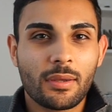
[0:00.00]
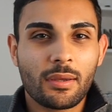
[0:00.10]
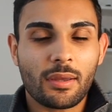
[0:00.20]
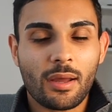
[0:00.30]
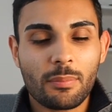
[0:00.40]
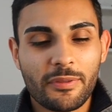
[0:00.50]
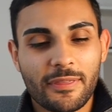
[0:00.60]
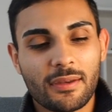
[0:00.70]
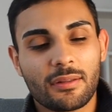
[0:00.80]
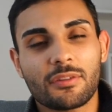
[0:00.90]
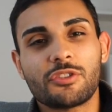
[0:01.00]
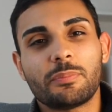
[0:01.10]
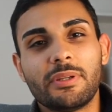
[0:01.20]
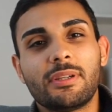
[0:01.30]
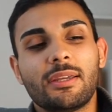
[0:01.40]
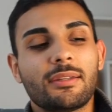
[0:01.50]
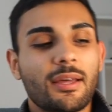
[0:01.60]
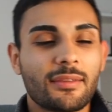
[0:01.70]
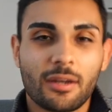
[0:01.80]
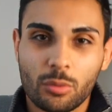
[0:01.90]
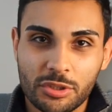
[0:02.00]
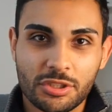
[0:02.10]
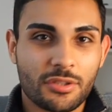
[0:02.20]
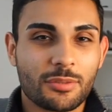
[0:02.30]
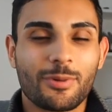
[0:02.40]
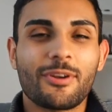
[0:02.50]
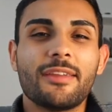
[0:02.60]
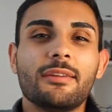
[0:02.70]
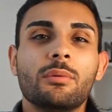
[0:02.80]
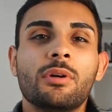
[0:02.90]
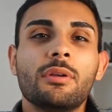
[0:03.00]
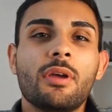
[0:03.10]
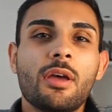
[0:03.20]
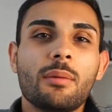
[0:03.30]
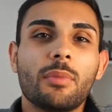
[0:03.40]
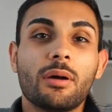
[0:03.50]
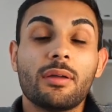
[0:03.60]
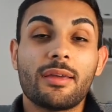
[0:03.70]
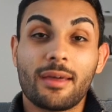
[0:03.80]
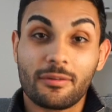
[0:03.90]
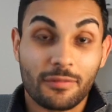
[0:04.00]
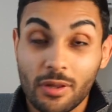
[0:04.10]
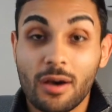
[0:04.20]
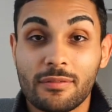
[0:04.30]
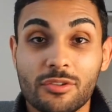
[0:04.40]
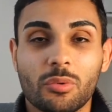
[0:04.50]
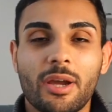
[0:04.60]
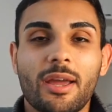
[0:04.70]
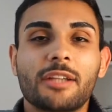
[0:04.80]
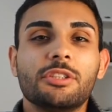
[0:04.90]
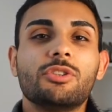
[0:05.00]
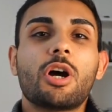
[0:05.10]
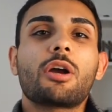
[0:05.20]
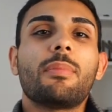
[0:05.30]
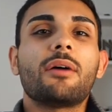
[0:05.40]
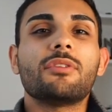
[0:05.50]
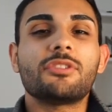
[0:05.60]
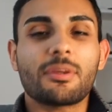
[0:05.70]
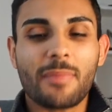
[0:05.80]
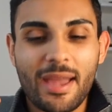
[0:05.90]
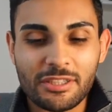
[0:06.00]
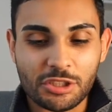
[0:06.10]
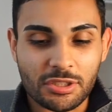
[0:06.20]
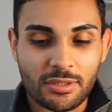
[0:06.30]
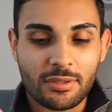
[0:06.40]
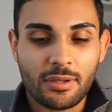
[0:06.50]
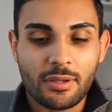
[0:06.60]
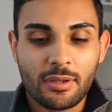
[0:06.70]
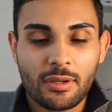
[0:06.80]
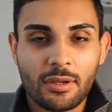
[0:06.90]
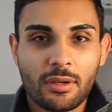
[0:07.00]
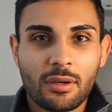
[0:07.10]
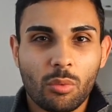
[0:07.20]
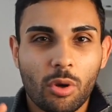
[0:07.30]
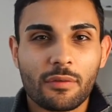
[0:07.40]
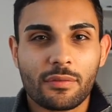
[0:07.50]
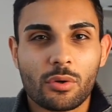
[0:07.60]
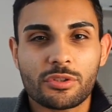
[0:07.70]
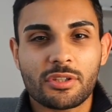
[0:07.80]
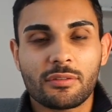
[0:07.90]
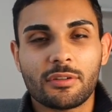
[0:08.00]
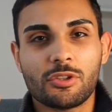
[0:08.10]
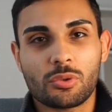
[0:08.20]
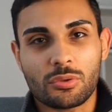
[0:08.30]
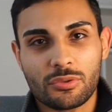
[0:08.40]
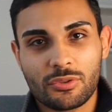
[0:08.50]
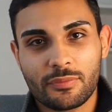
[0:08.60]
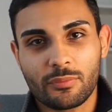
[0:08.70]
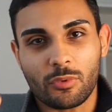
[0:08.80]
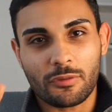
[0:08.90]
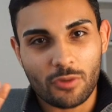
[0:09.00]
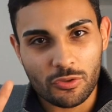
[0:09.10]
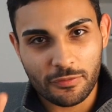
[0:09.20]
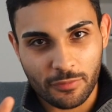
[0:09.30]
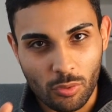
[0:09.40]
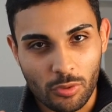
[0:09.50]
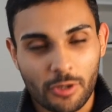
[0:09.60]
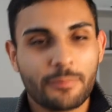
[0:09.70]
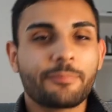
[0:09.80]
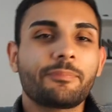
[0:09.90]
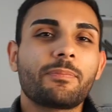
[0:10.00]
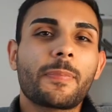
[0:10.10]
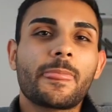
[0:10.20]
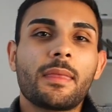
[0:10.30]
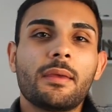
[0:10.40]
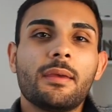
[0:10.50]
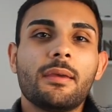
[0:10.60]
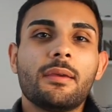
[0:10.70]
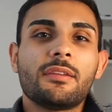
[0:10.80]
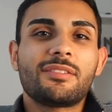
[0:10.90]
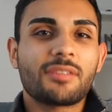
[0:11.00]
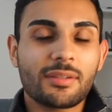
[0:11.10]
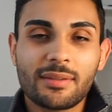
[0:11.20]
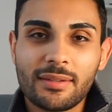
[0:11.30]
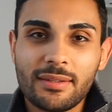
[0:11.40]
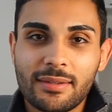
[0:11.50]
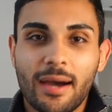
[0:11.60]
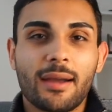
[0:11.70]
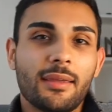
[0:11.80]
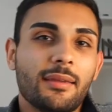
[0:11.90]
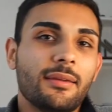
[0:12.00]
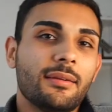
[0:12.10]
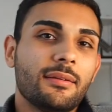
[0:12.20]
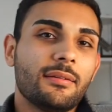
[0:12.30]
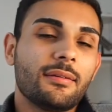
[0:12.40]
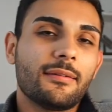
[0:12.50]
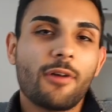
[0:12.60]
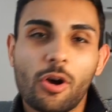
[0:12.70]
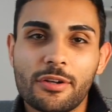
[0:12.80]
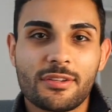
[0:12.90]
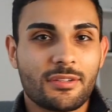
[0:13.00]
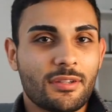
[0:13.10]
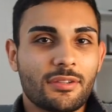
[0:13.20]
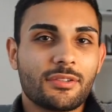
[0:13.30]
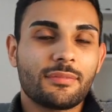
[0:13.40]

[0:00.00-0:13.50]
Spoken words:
And hypothetically speaking, not that I wish this upon anyone, but out of love is why I actually talk about this. Imagine one of those individuals, one of those 4, suddenly dying of heart disease.